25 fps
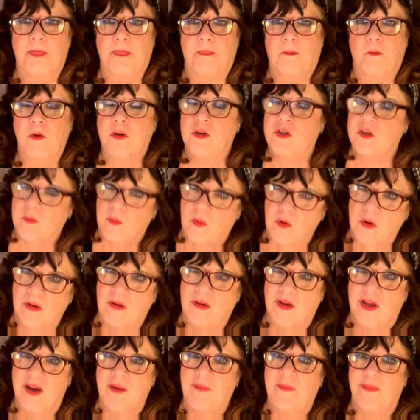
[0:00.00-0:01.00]
Where's your moral
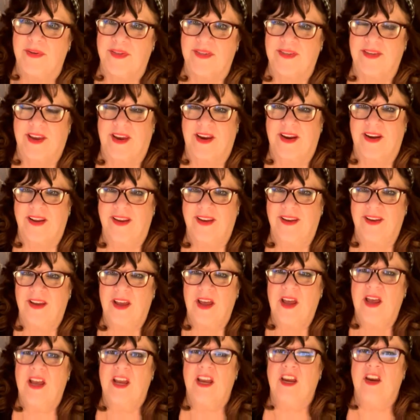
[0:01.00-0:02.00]
compass, Katie?
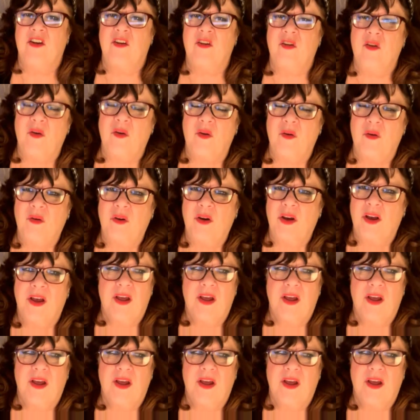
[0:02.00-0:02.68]
You know,